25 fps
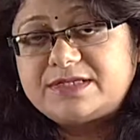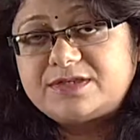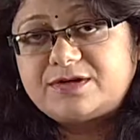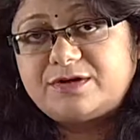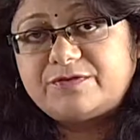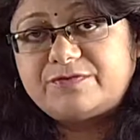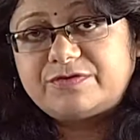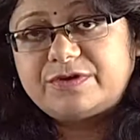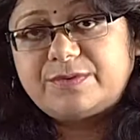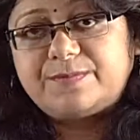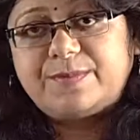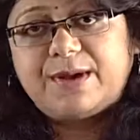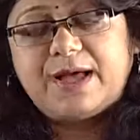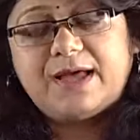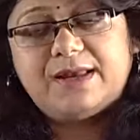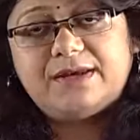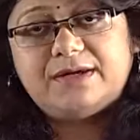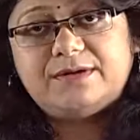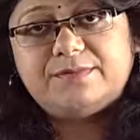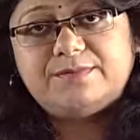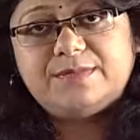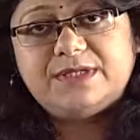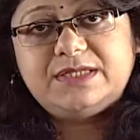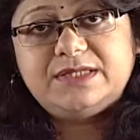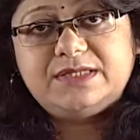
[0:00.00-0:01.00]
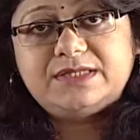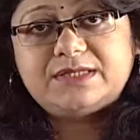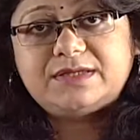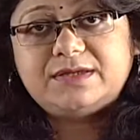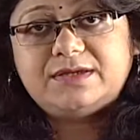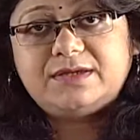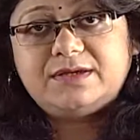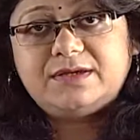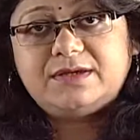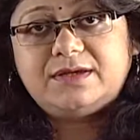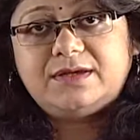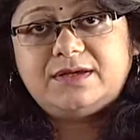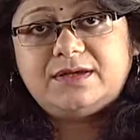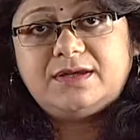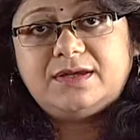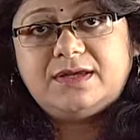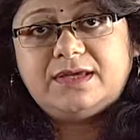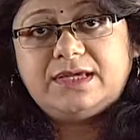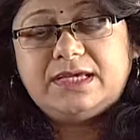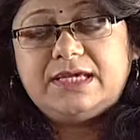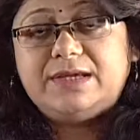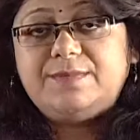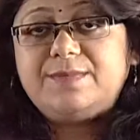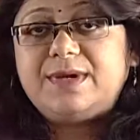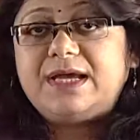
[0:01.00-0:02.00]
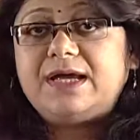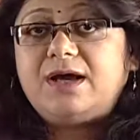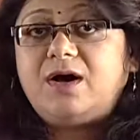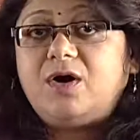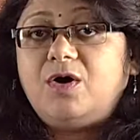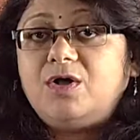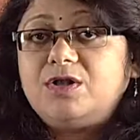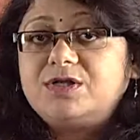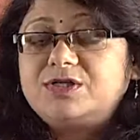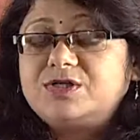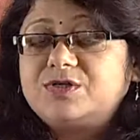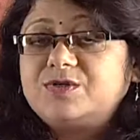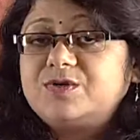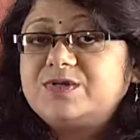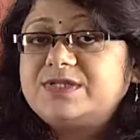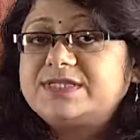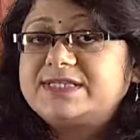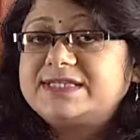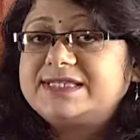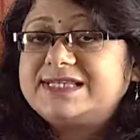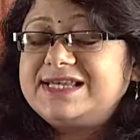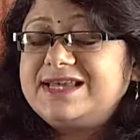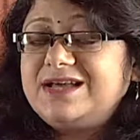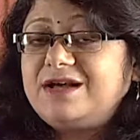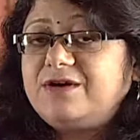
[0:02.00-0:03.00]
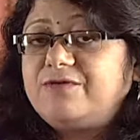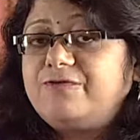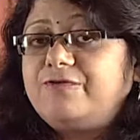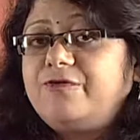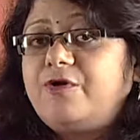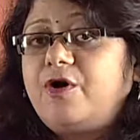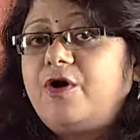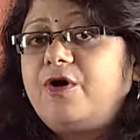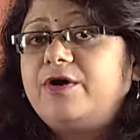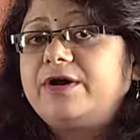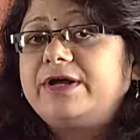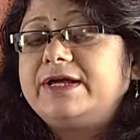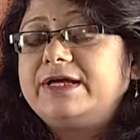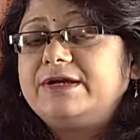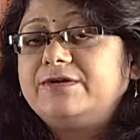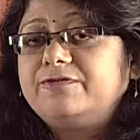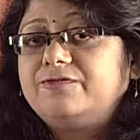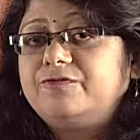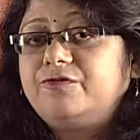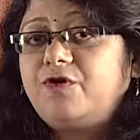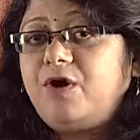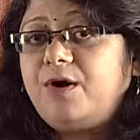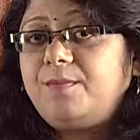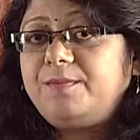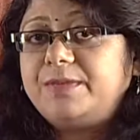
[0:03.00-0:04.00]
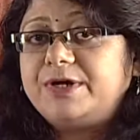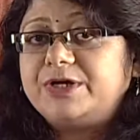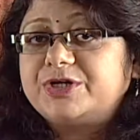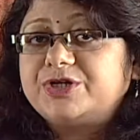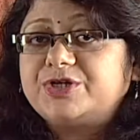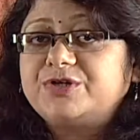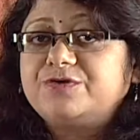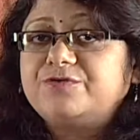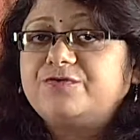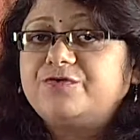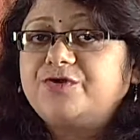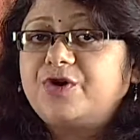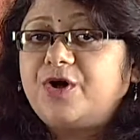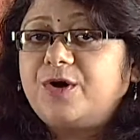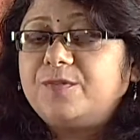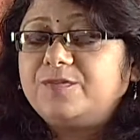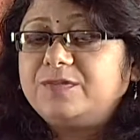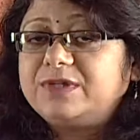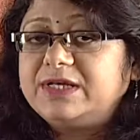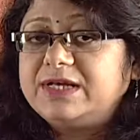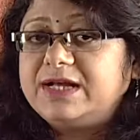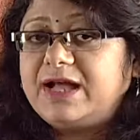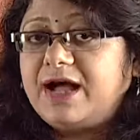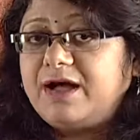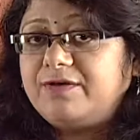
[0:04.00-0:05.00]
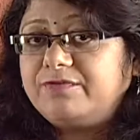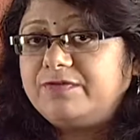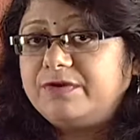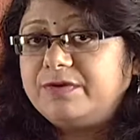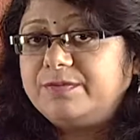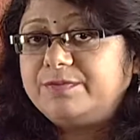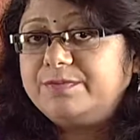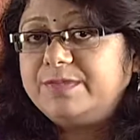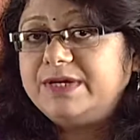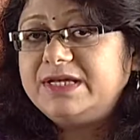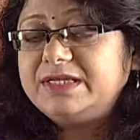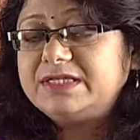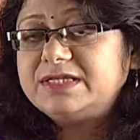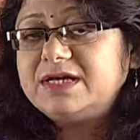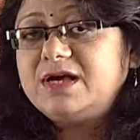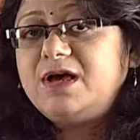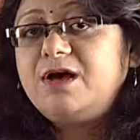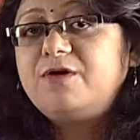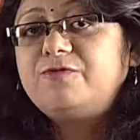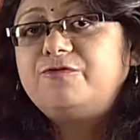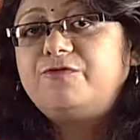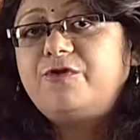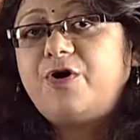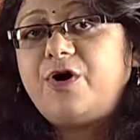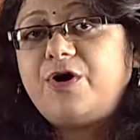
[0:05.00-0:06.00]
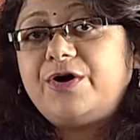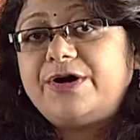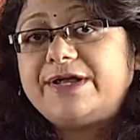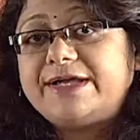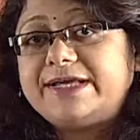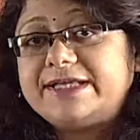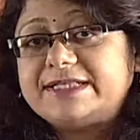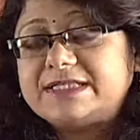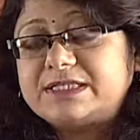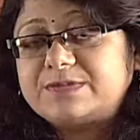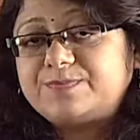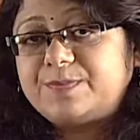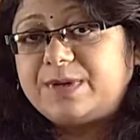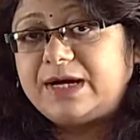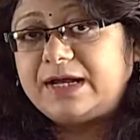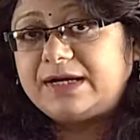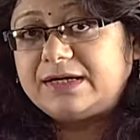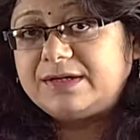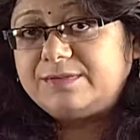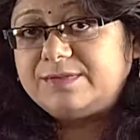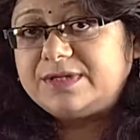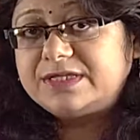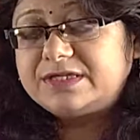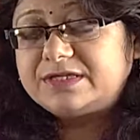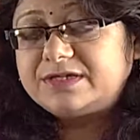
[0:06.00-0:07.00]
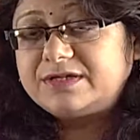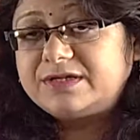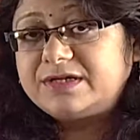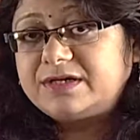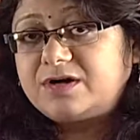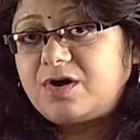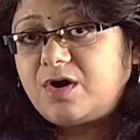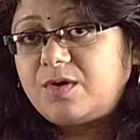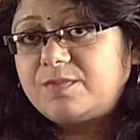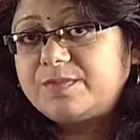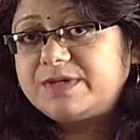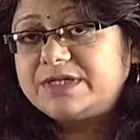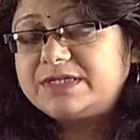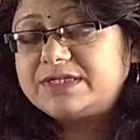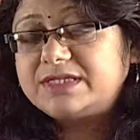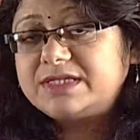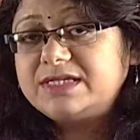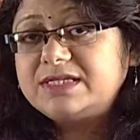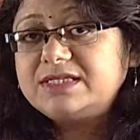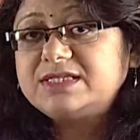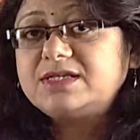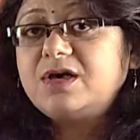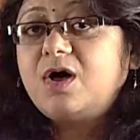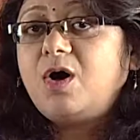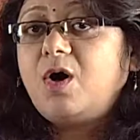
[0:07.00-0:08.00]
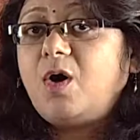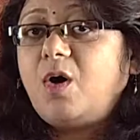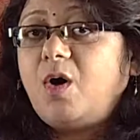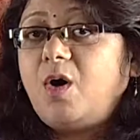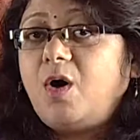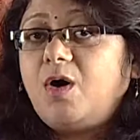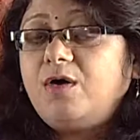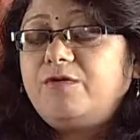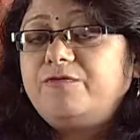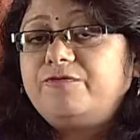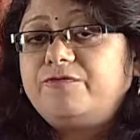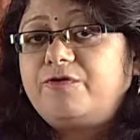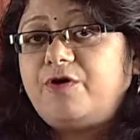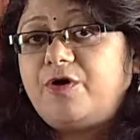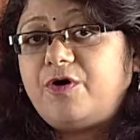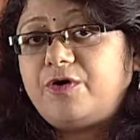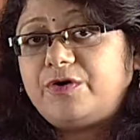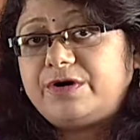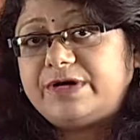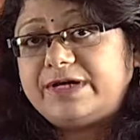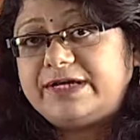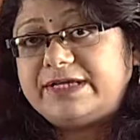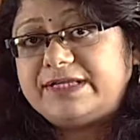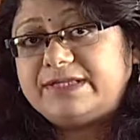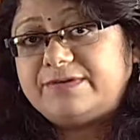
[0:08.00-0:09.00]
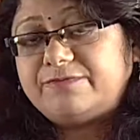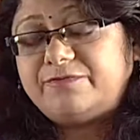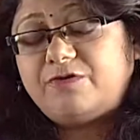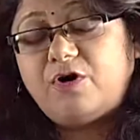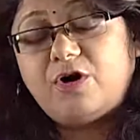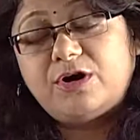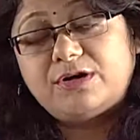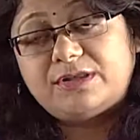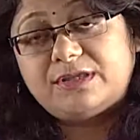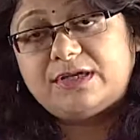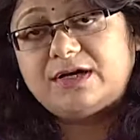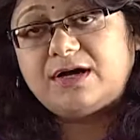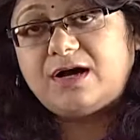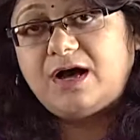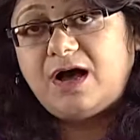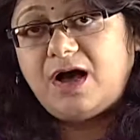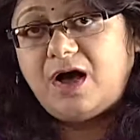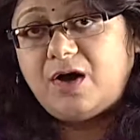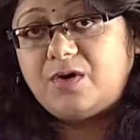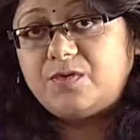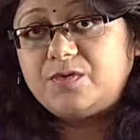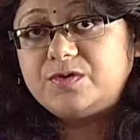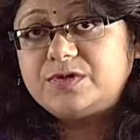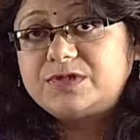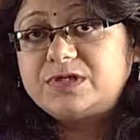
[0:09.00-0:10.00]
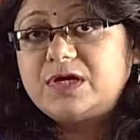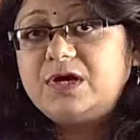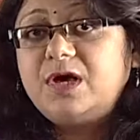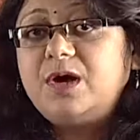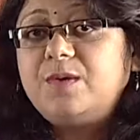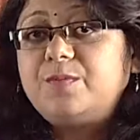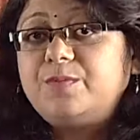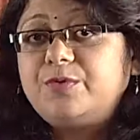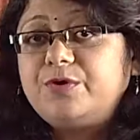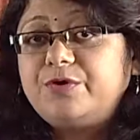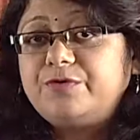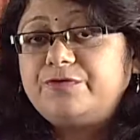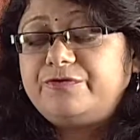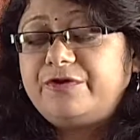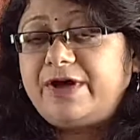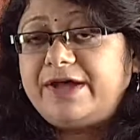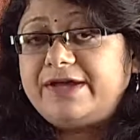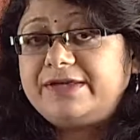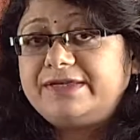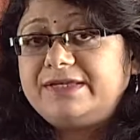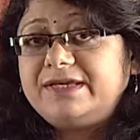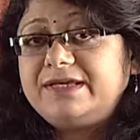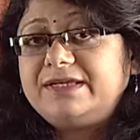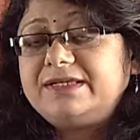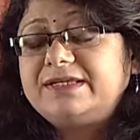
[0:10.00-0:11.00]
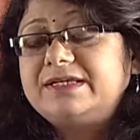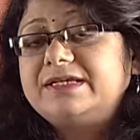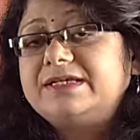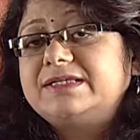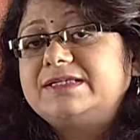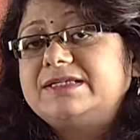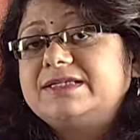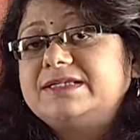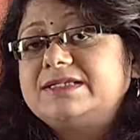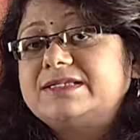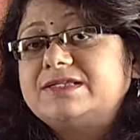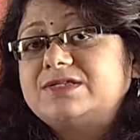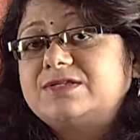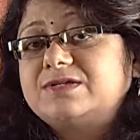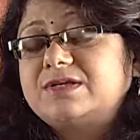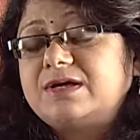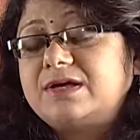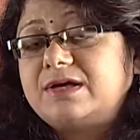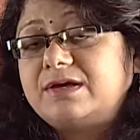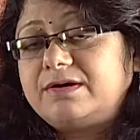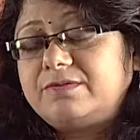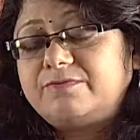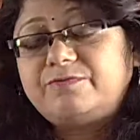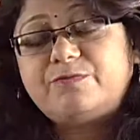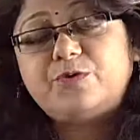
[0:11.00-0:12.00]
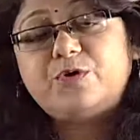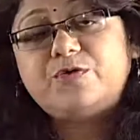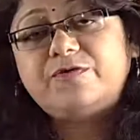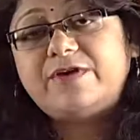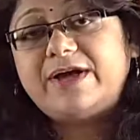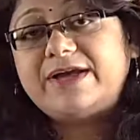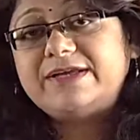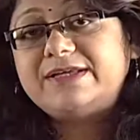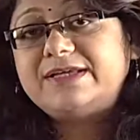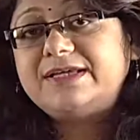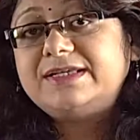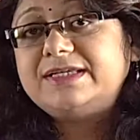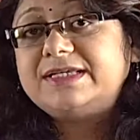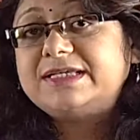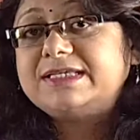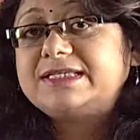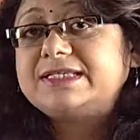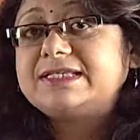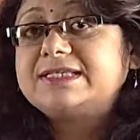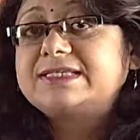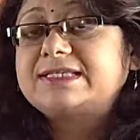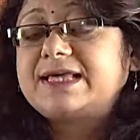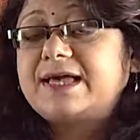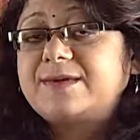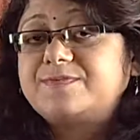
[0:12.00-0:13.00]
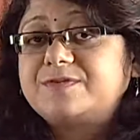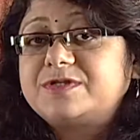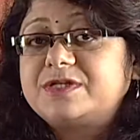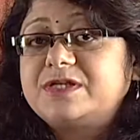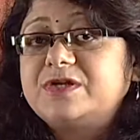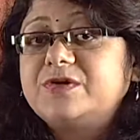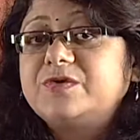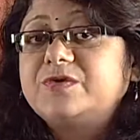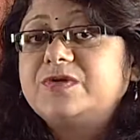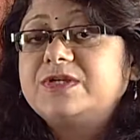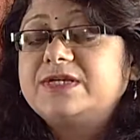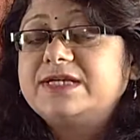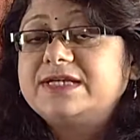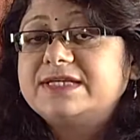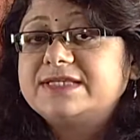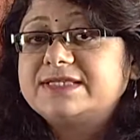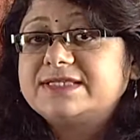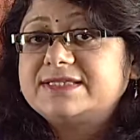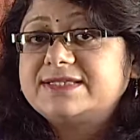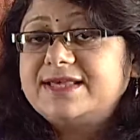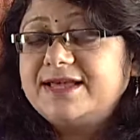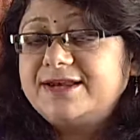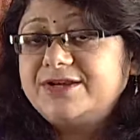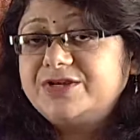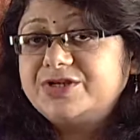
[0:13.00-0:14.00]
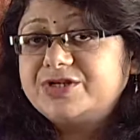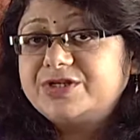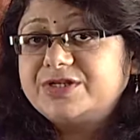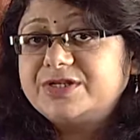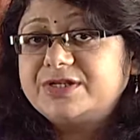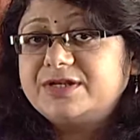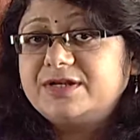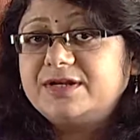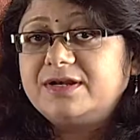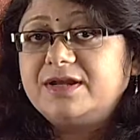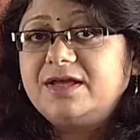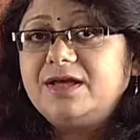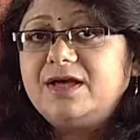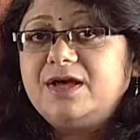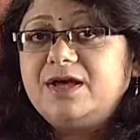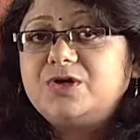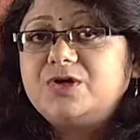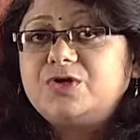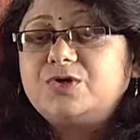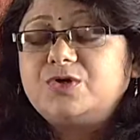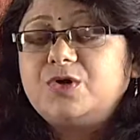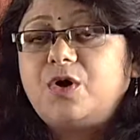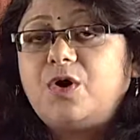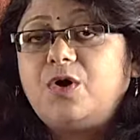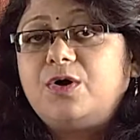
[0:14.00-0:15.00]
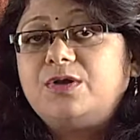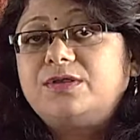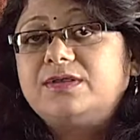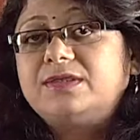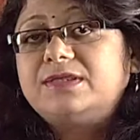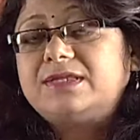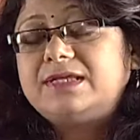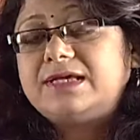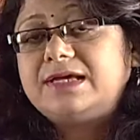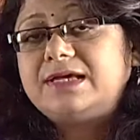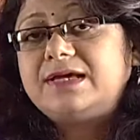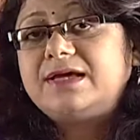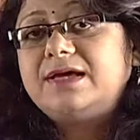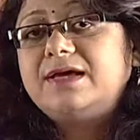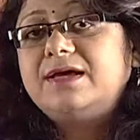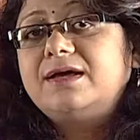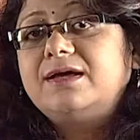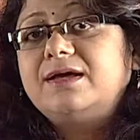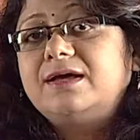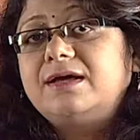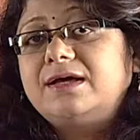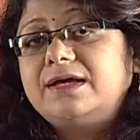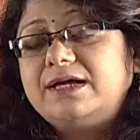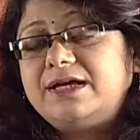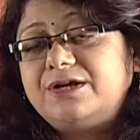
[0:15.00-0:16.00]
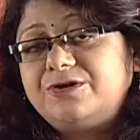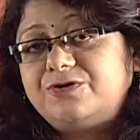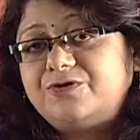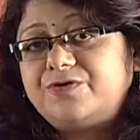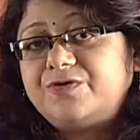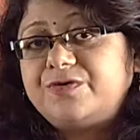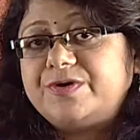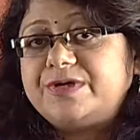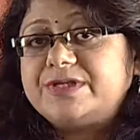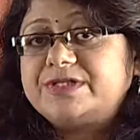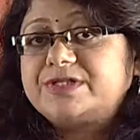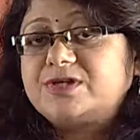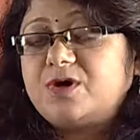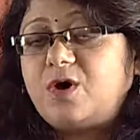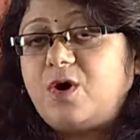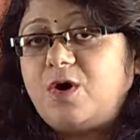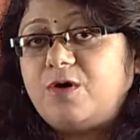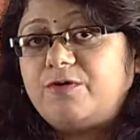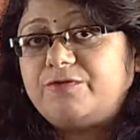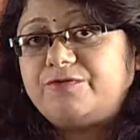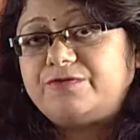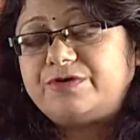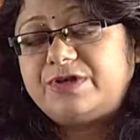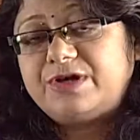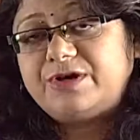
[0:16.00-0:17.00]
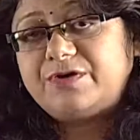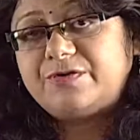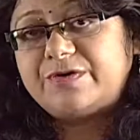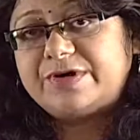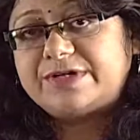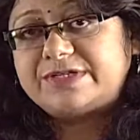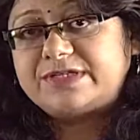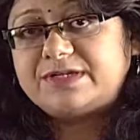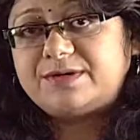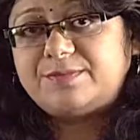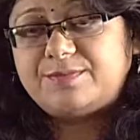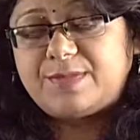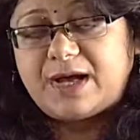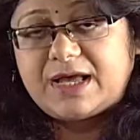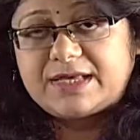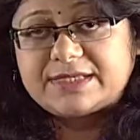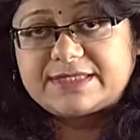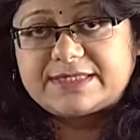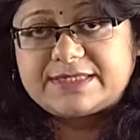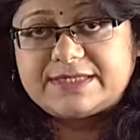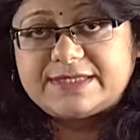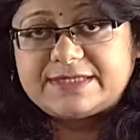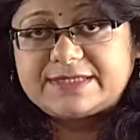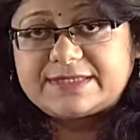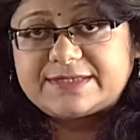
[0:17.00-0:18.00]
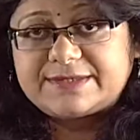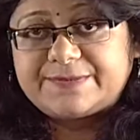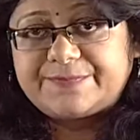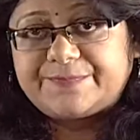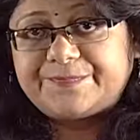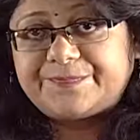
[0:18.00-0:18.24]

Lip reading: of the Parliament. He may also seek for information from the government for its parliamentary committees or for the House, provided it is absolutely essential on the interest of the greater masses.